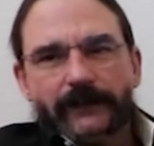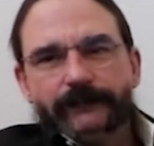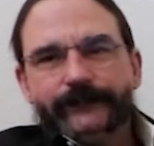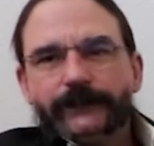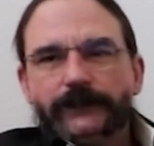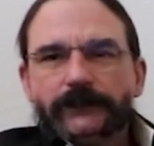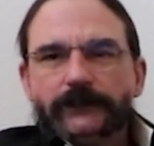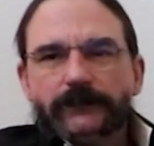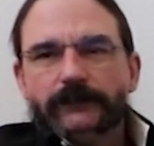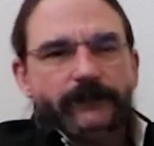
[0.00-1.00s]
of them.
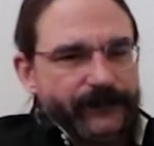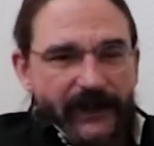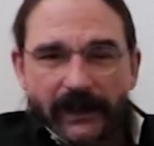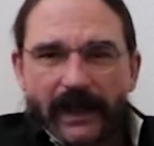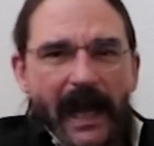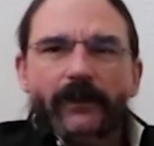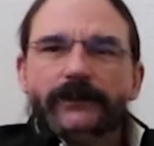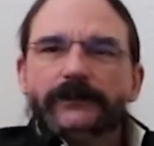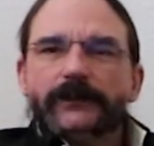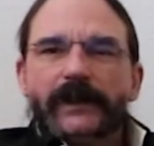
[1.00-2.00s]
Figure it
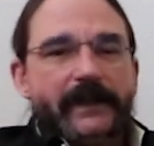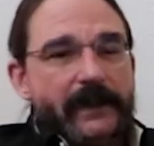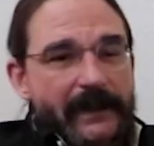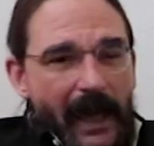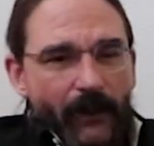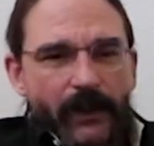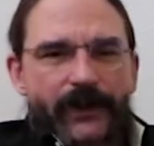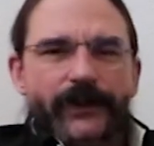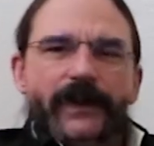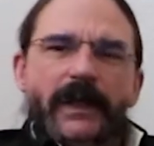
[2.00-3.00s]
out. They did that
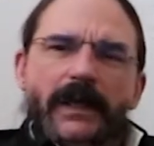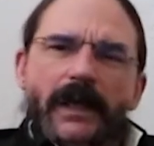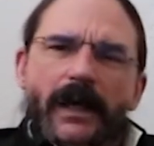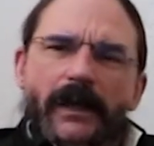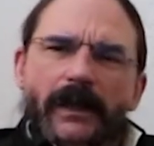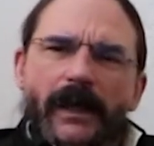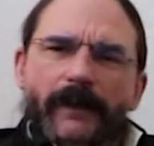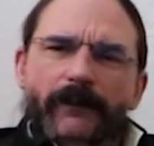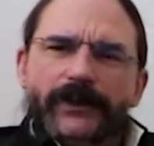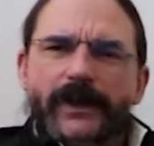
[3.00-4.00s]
with the uh,
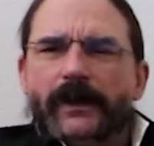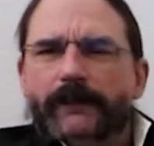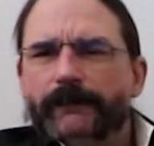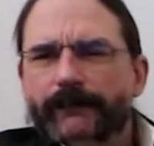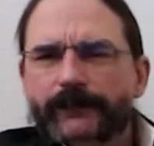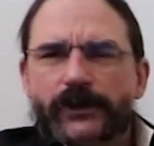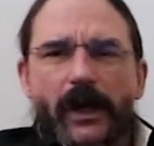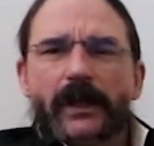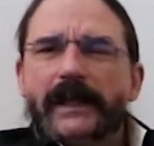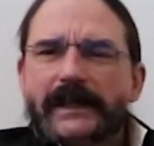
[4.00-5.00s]
uh, with their
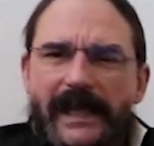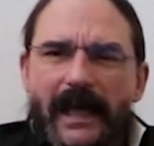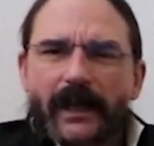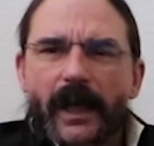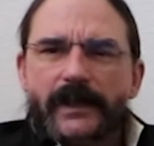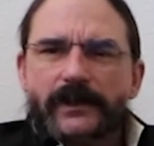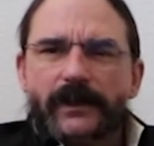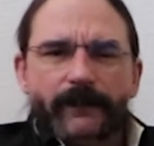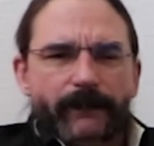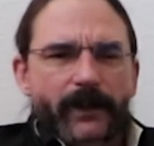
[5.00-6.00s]
Starlink satellites.
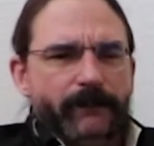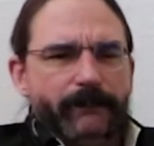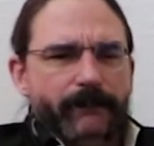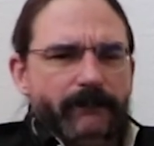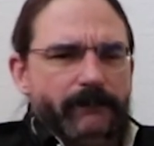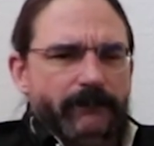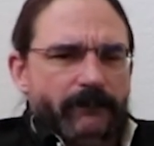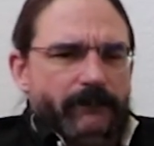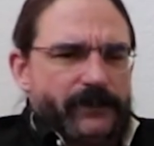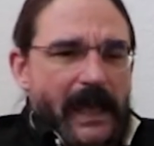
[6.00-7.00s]
The the
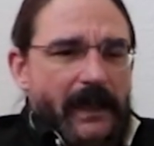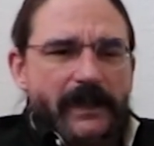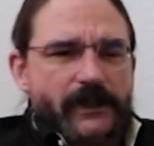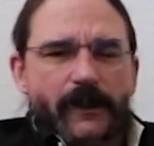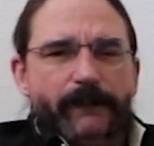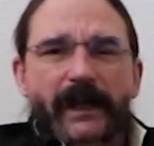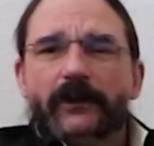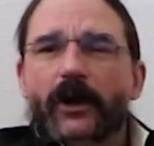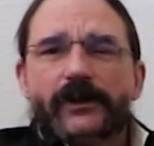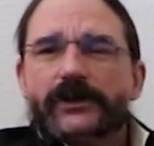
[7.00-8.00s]
satellites that are
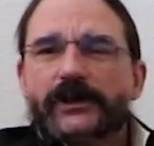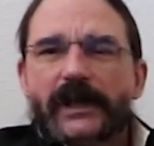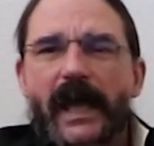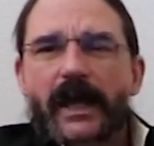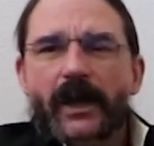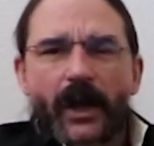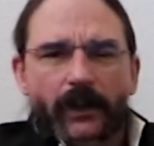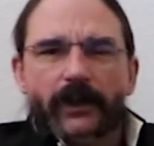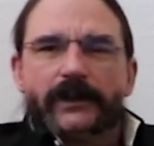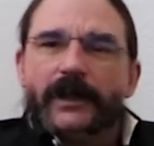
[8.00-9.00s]
being launched today
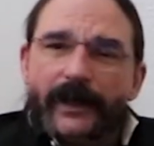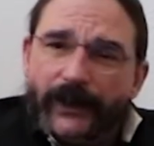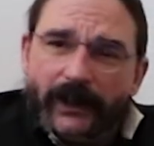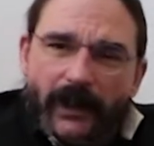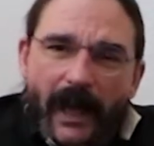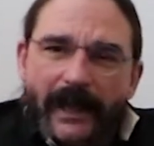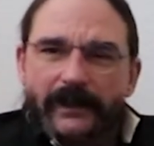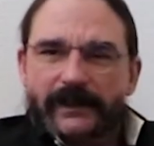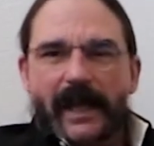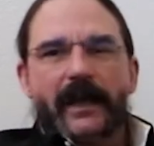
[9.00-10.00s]
look nothing
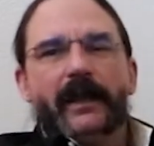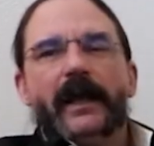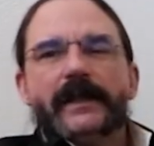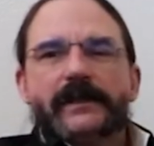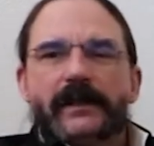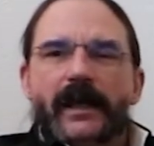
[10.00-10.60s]
like satellites